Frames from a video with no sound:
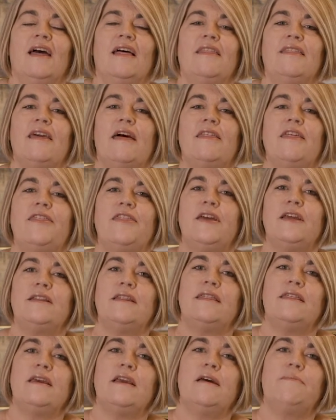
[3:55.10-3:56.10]
The other thing
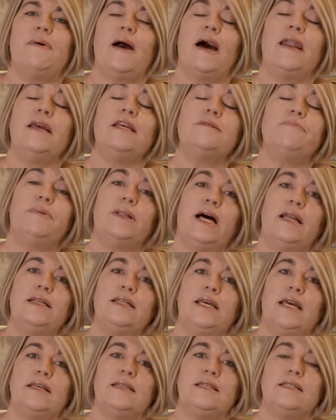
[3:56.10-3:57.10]
to think about is blood
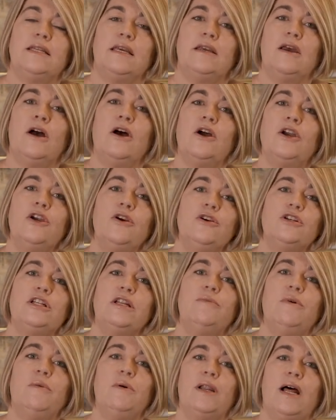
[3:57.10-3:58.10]
testing.
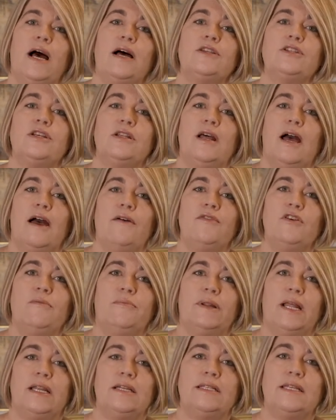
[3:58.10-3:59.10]
Usually we would ask you to have your
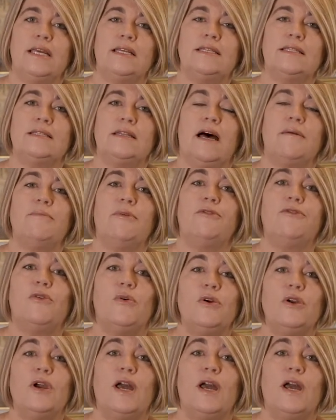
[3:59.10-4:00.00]
blood tests done before you